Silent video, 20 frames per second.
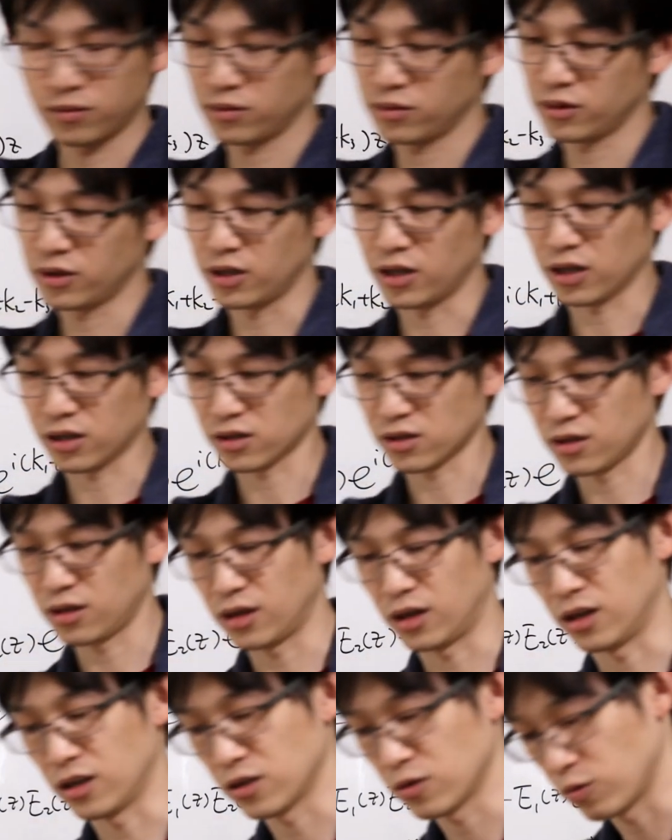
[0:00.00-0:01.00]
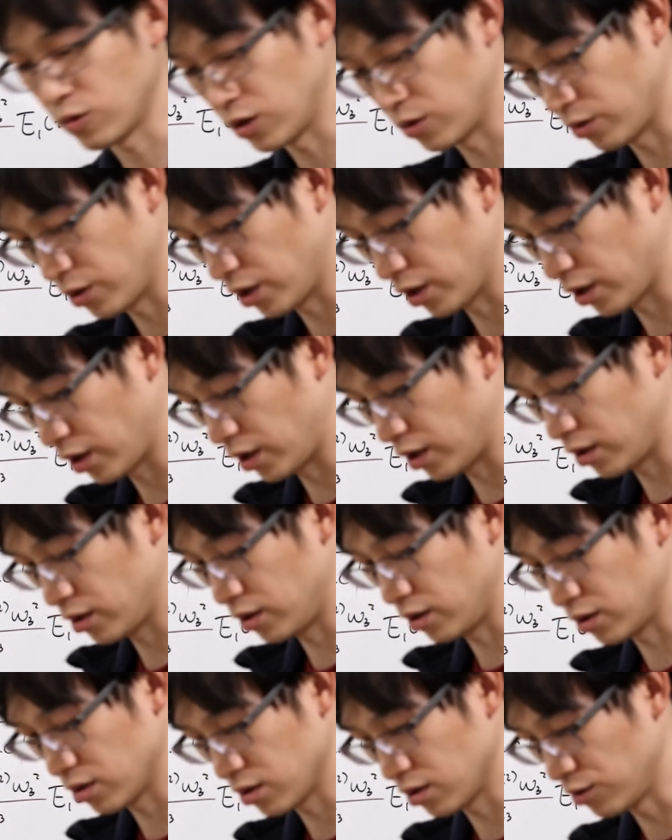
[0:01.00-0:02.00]
next class when we get
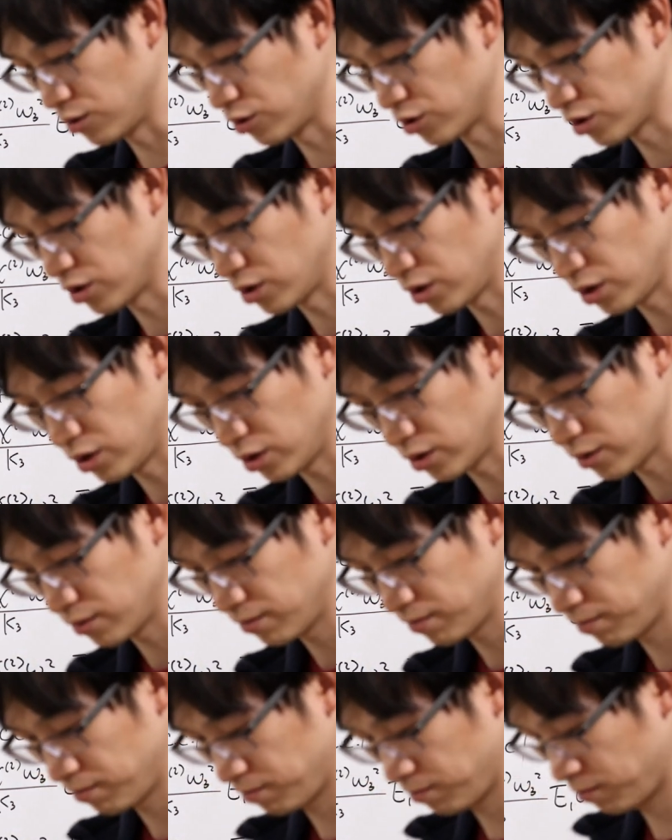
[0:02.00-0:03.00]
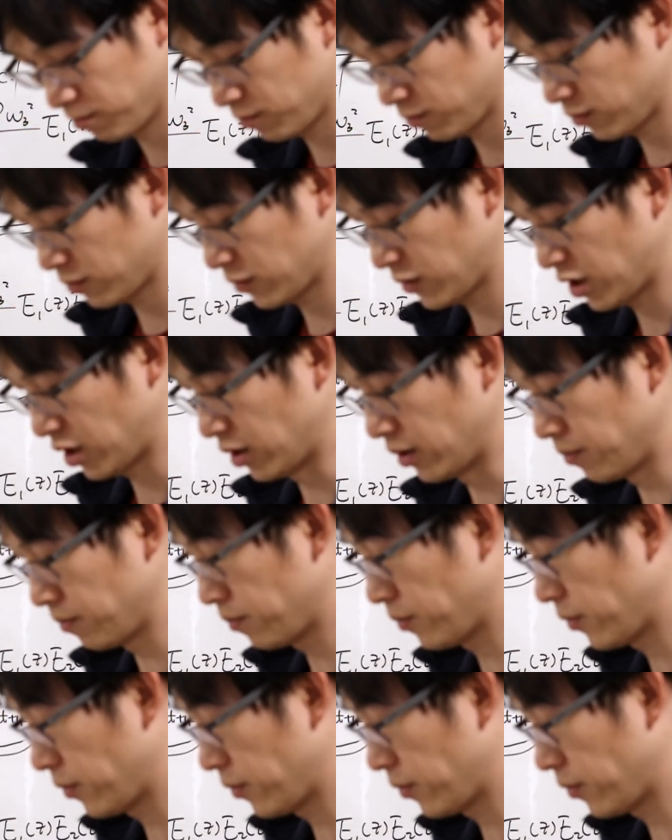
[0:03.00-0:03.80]
the solution here. Okay.